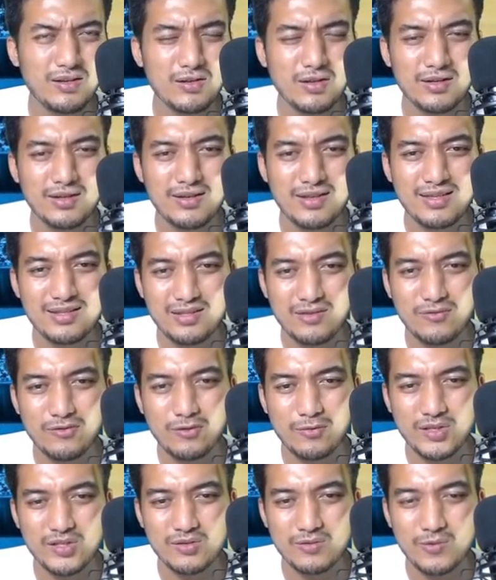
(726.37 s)
don't need this
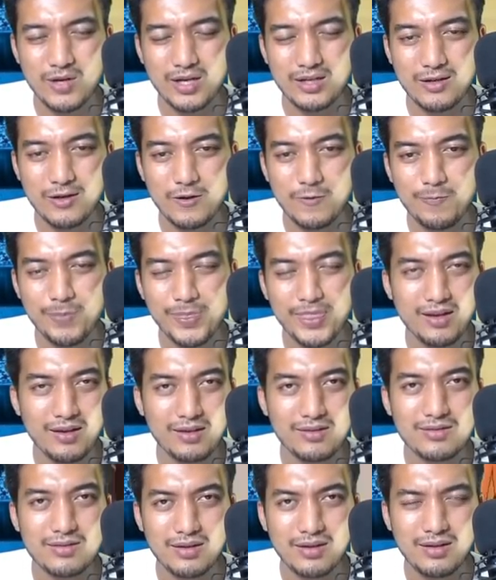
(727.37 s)
information right now.
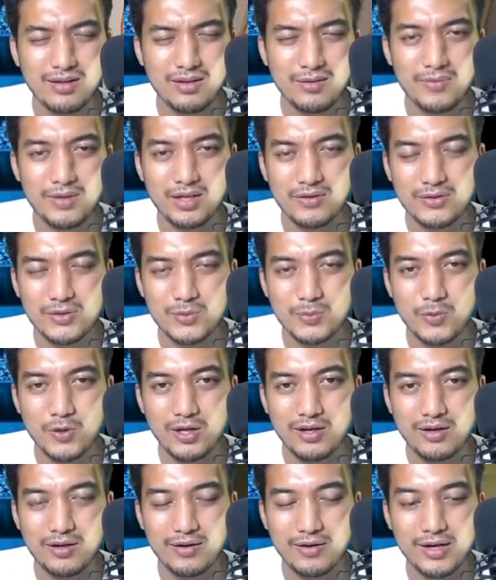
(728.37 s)
It's a little bit of
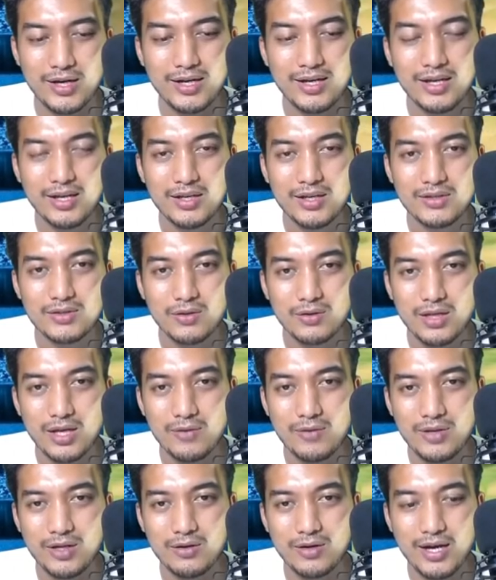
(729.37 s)
spoiler, all right? So
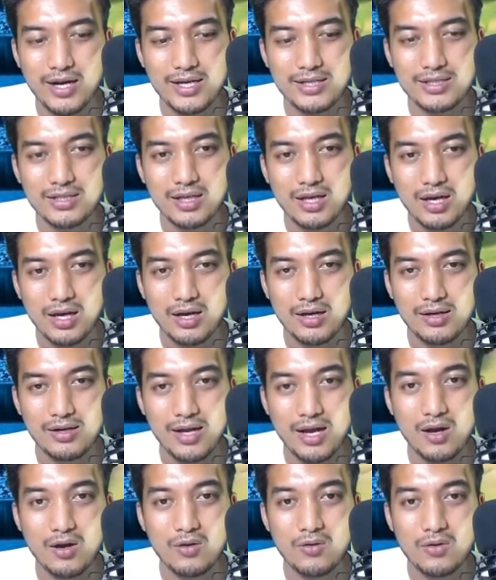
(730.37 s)
there we go, guys. And
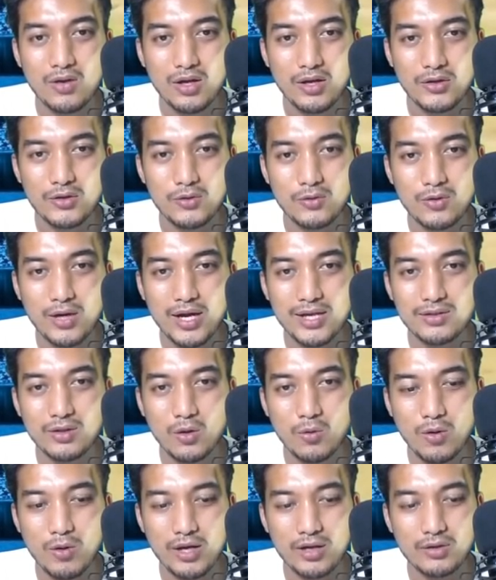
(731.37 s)
uh, now you guys
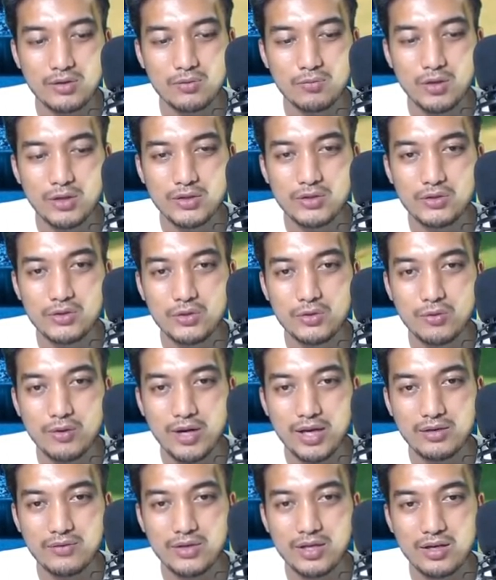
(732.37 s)
know what to, what to do
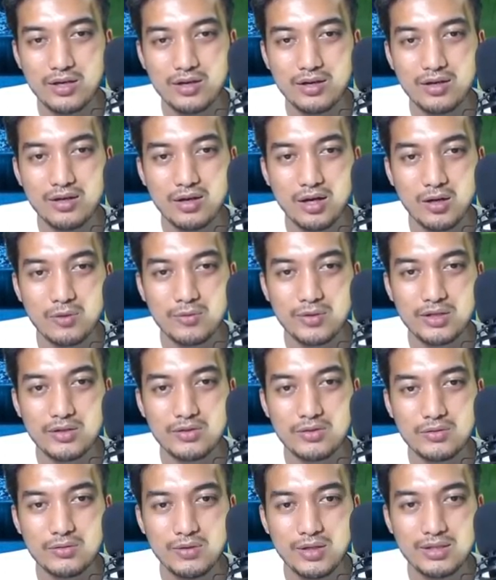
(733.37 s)
right over here. All we need
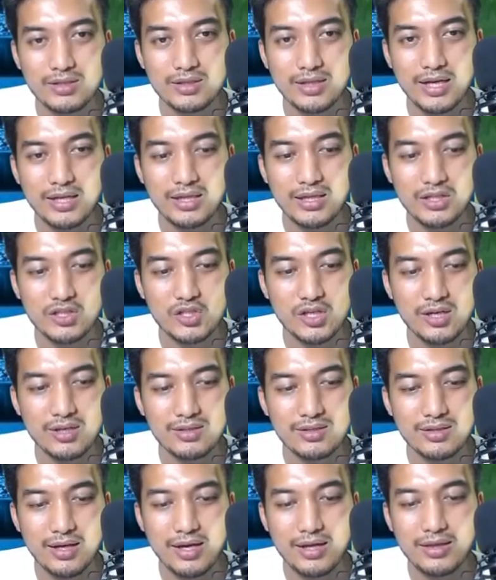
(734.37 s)
to do is get that
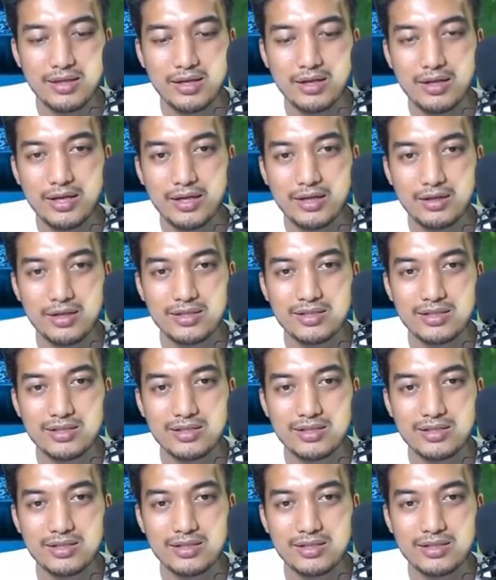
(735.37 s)
chest, and then like let's